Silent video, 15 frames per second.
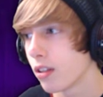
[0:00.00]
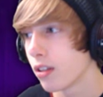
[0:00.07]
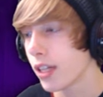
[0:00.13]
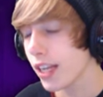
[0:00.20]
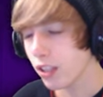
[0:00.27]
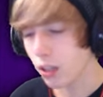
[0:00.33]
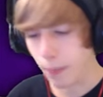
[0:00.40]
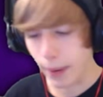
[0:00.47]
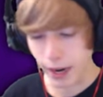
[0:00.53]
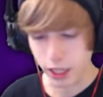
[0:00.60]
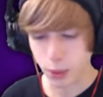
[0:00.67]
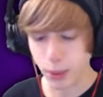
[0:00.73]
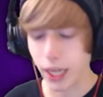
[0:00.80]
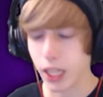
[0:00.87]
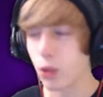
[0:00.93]
Chesto Berry.
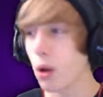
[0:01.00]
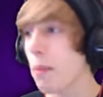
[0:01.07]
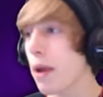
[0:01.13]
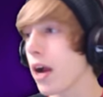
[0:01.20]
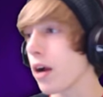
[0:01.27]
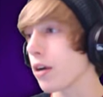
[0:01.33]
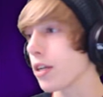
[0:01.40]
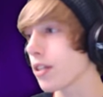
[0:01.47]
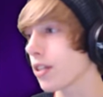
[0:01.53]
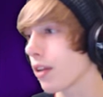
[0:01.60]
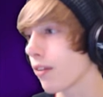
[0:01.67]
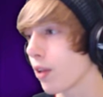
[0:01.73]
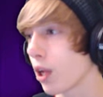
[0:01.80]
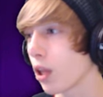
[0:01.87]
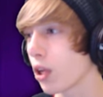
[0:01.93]
So we got three berries,
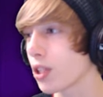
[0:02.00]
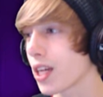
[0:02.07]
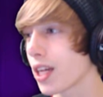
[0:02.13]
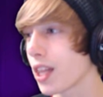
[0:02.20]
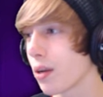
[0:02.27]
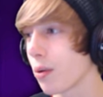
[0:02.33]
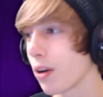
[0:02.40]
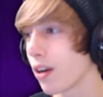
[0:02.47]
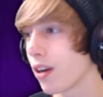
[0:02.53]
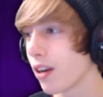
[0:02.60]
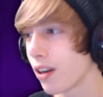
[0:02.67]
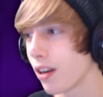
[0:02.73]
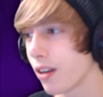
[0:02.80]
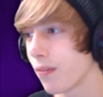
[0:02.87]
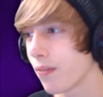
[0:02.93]
even though it looks like there were
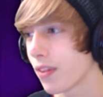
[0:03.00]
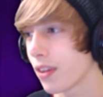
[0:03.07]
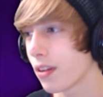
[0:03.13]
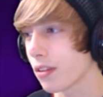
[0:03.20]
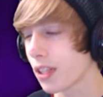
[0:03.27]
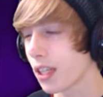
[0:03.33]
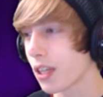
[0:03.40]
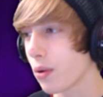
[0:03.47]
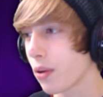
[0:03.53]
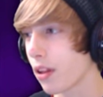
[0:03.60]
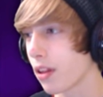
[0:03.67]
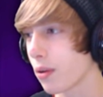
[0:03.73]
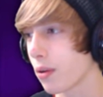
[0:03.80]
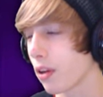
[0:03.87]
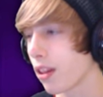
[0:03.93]
looks like there
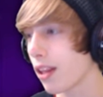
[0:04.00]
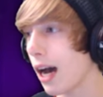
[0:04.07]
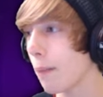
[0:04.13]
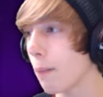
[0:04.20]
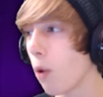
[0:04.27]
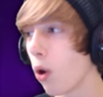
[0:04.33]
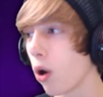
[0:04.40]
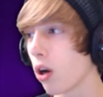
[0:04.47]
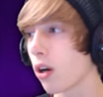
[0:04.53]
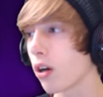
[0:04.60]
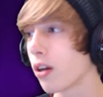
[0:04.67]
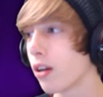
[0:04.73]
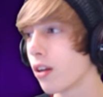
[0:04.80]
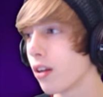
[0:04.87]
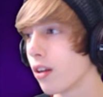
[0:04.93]
were there were a lot more
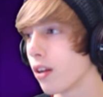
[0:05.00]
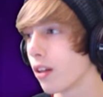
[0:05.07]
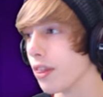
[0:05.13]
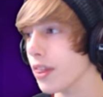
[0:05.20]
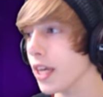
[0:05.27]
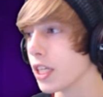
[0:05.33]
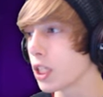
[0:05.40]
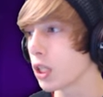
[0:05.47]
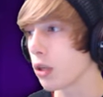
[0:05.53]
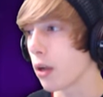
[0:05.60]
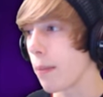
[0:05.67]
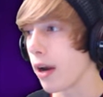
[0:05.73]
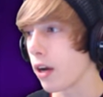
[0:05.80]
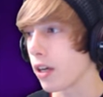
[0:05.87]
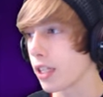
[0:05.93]
than just three
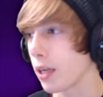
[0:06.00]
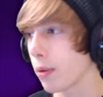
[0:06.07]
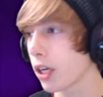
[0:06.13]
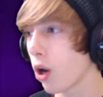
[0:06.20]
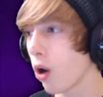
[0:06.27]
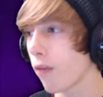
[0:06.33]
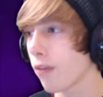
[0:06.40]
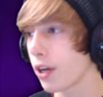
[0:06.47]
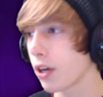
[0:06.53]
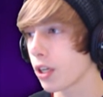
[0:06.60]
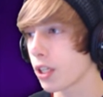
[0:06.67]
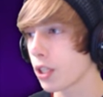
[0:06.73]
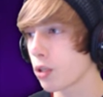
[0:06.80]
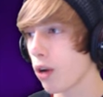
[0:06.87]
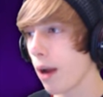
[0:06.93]
berries. I'm gonna go over here
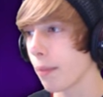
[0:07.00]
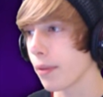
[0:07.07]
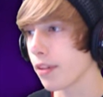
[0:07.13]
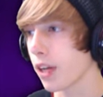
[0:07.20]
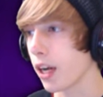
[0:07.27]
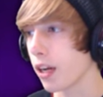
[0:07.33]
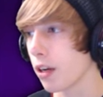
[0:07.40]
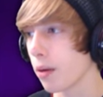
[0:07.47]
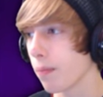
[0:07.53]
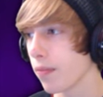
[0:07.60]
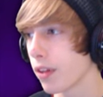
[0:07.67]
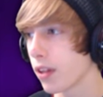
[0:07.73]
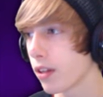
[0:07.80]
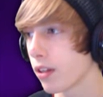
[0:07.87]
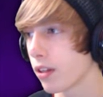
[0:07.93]
and grab this item.
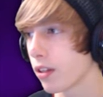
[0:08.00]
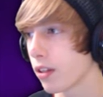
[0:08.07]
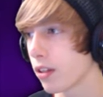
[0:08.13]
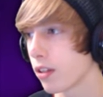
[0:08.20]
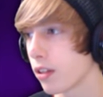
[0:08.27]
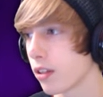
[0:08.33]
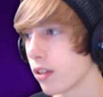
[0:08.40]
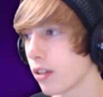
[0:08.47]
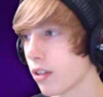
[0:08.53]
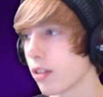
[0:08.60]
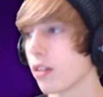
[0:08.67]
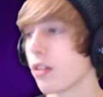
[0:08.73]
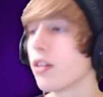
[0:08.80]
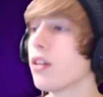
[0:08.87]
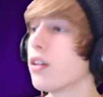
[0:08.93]

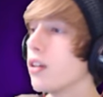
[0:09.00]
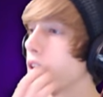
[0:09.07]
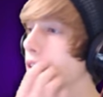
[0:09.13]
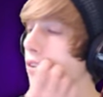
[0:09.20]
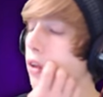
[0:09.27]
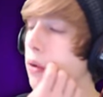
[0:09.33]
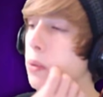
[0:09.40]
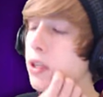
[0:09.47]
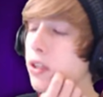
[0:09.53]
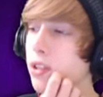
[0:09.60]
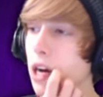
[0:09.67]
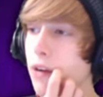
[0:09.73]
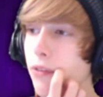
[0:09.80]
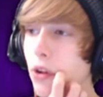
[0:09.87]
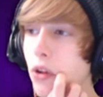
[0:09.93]
Is it gonna be a
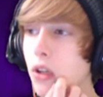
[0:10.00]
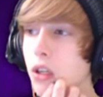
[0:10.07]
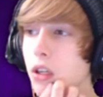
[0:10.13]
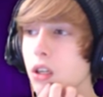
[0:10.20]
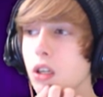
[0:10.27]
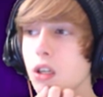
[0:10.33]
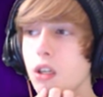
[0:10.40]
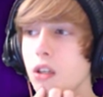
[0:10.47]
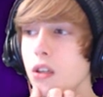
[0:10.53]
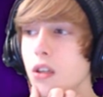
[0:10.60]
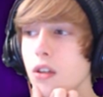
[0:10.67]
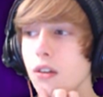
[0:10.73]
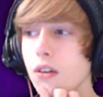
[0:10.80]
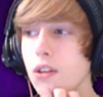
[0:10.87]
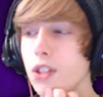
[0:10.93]
Stufful?
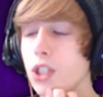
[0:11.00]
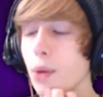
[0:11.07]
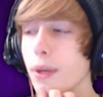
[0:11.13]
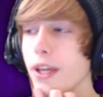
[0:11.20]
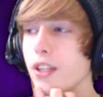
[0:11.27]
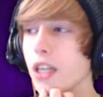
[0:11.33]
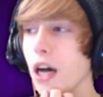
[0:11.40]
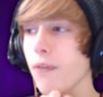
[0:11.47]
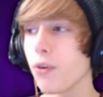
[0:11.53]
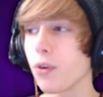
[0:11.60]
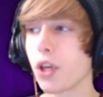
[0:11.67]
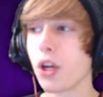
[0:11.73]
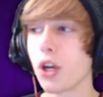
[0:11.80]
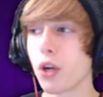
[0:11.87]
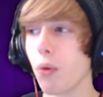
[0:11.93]
Show me a
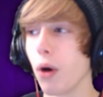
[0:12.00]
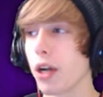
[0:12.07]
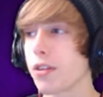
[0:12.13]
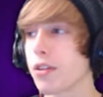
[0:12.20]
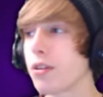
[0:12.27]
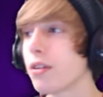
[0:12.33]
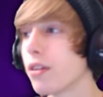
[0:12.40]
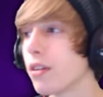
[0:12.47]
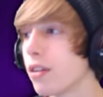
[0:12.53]
Stufful. You know you want to.